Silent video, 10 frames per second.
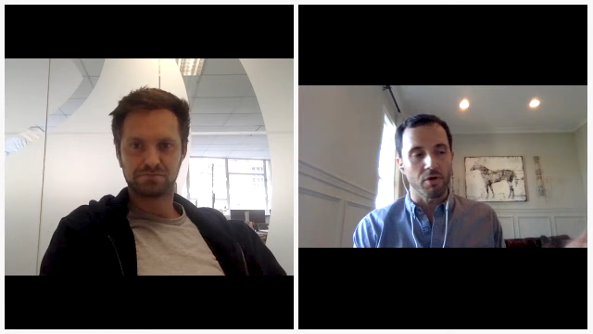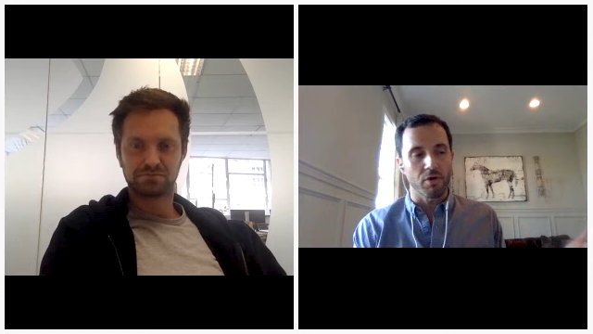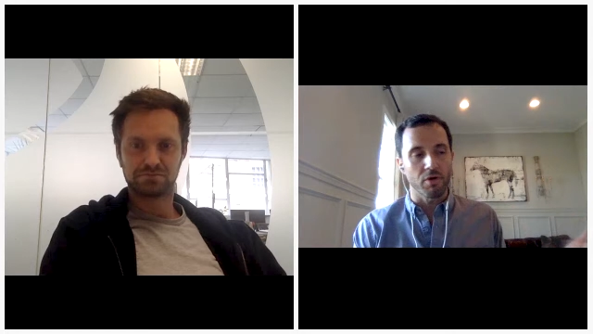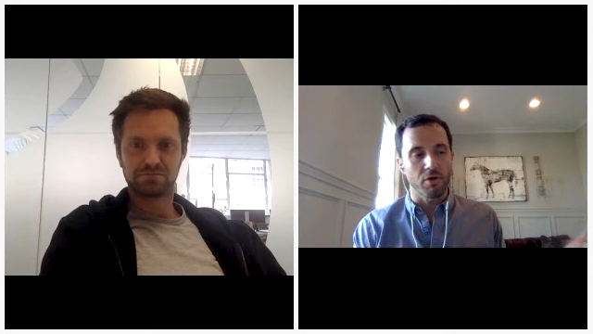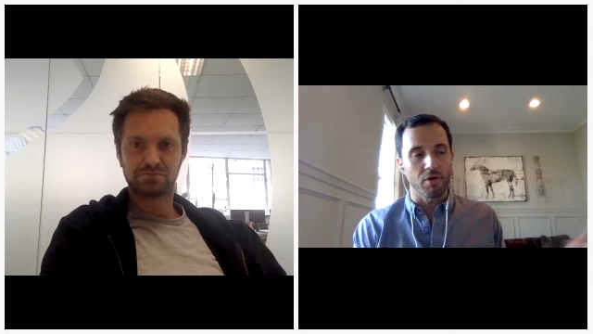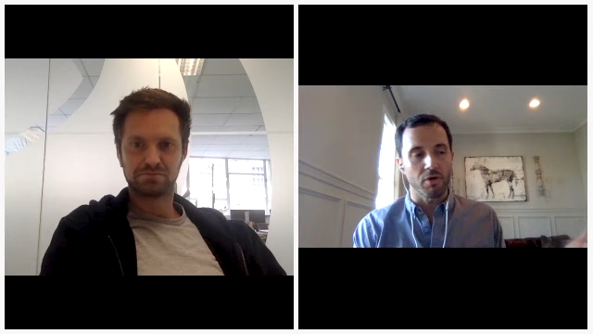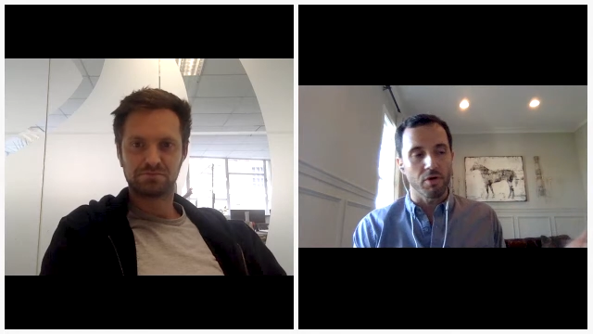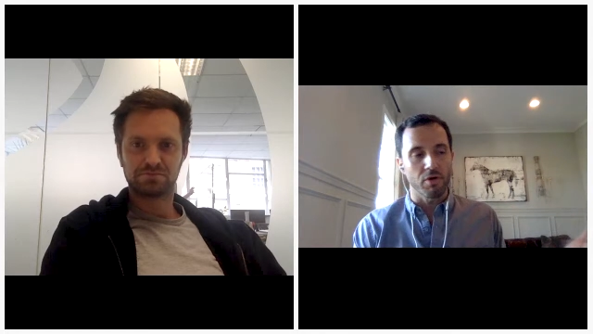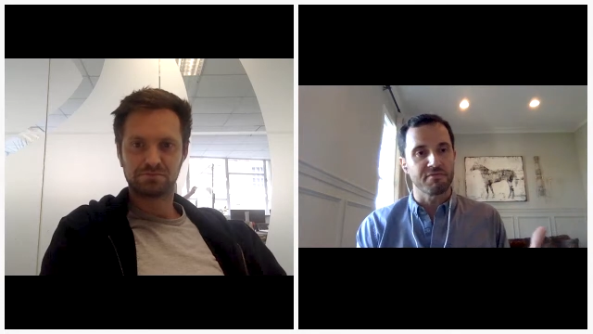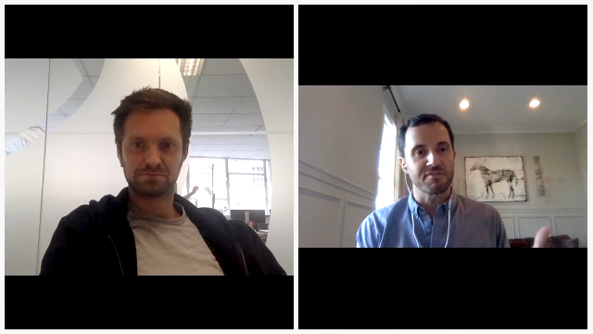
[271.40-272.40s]
Speaker 1: we're highly
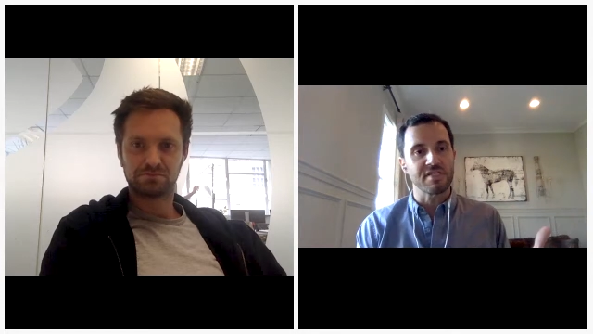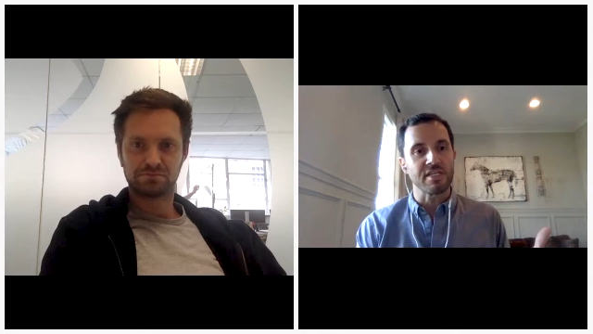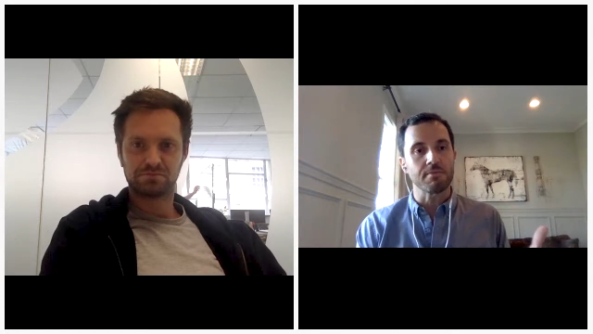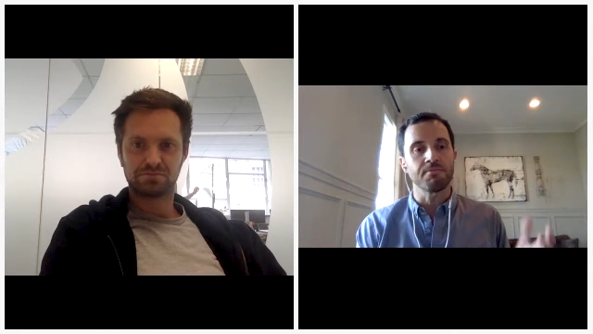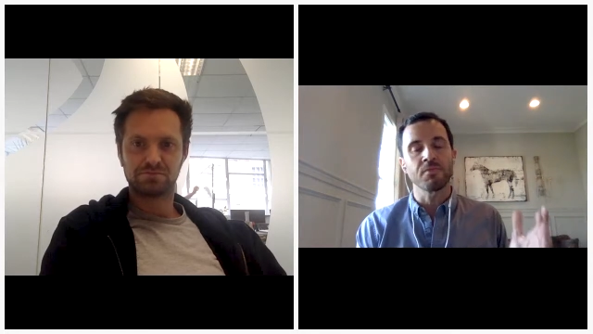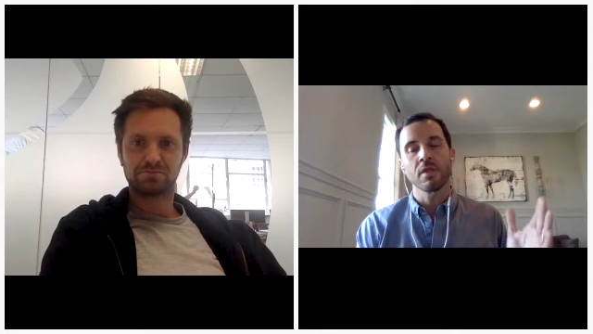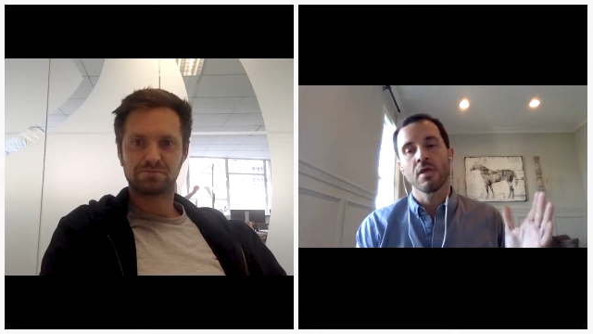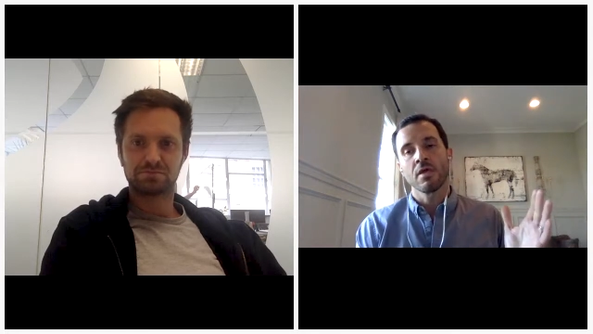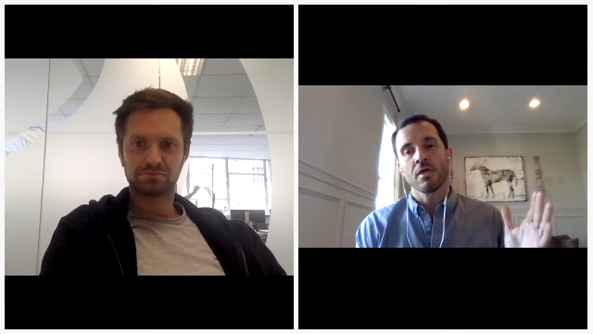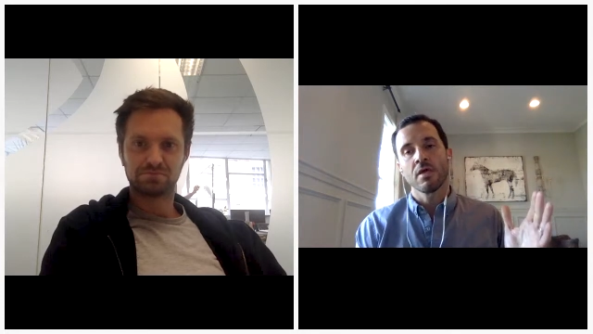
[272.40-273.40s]
collaborative team,
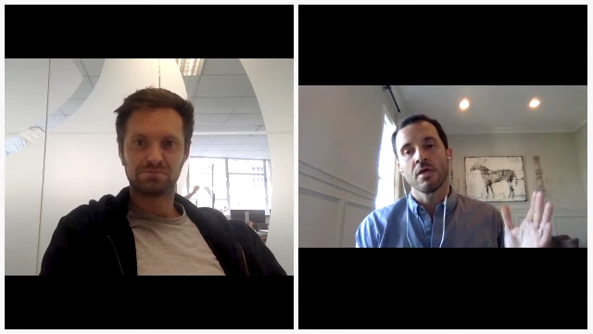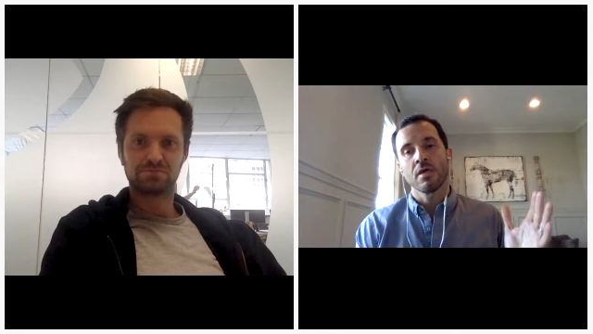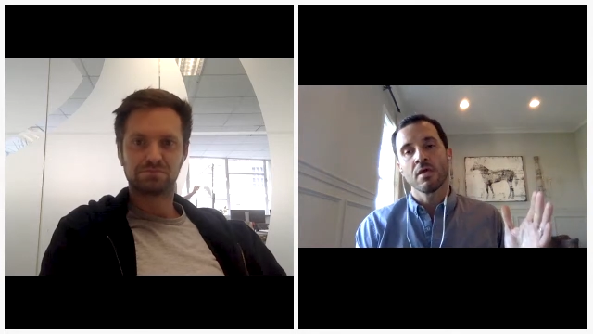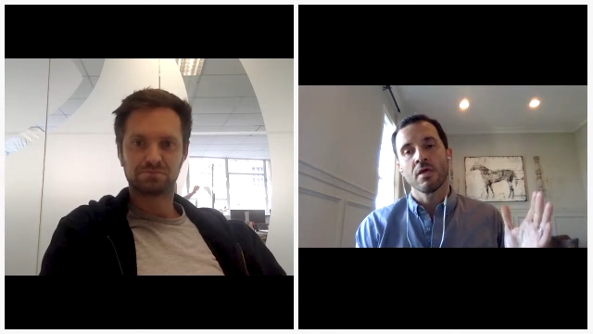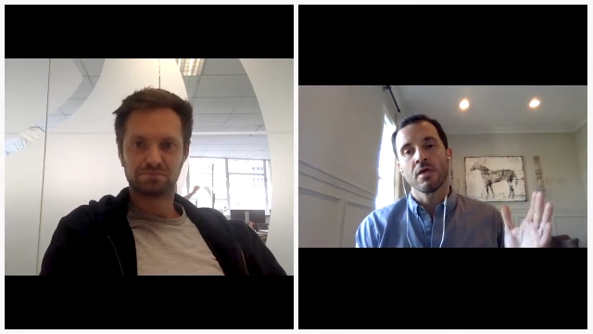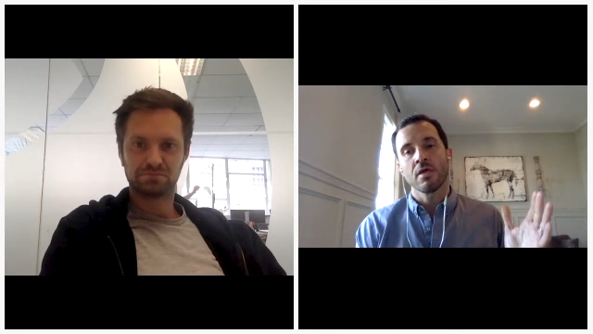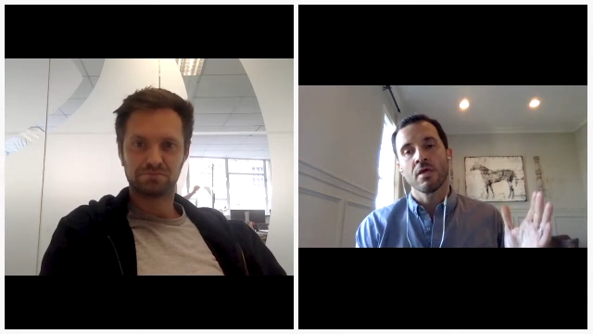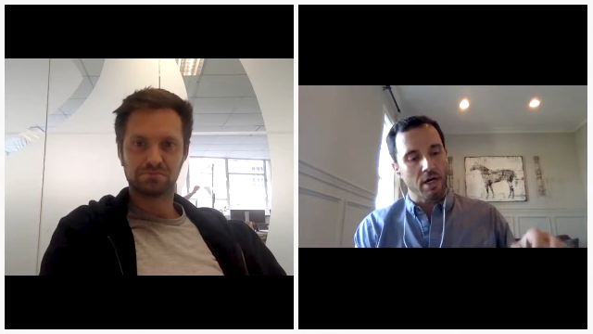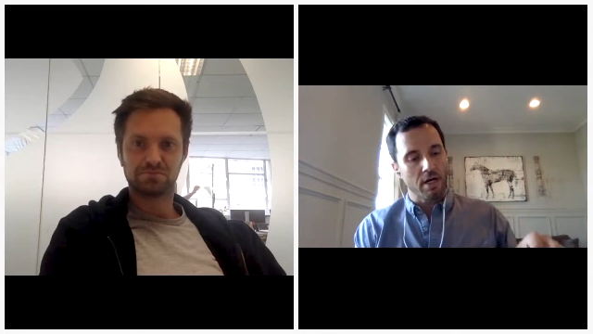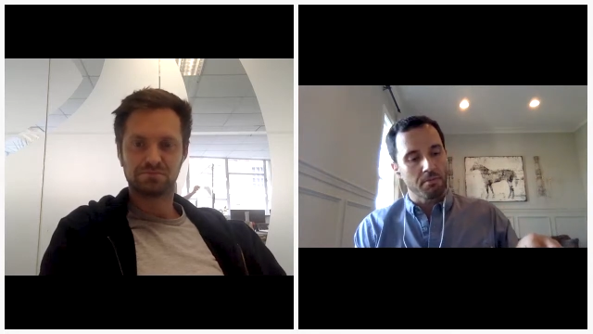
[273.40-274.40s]
and
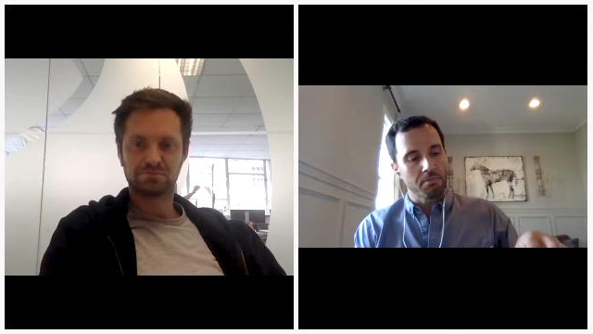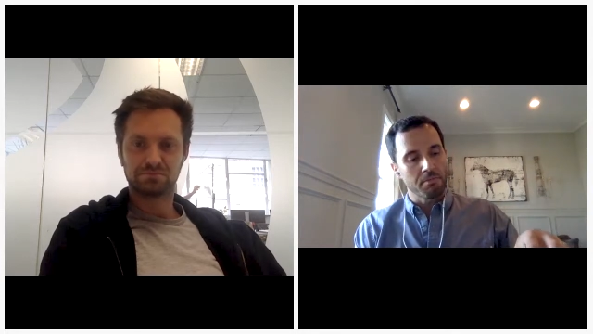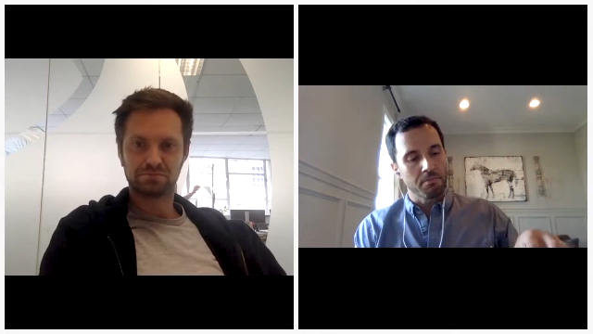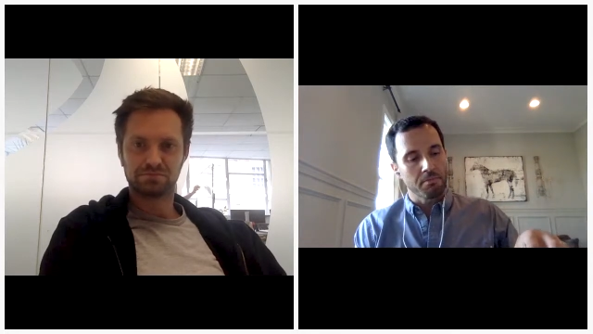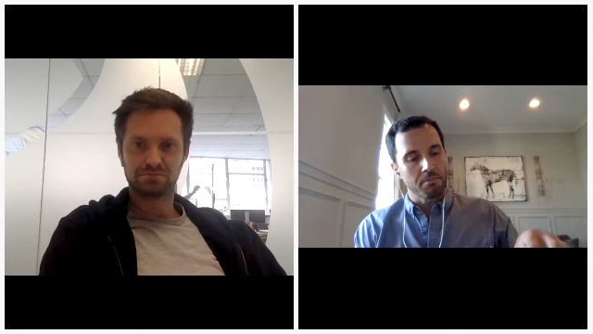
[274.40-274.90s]
so um,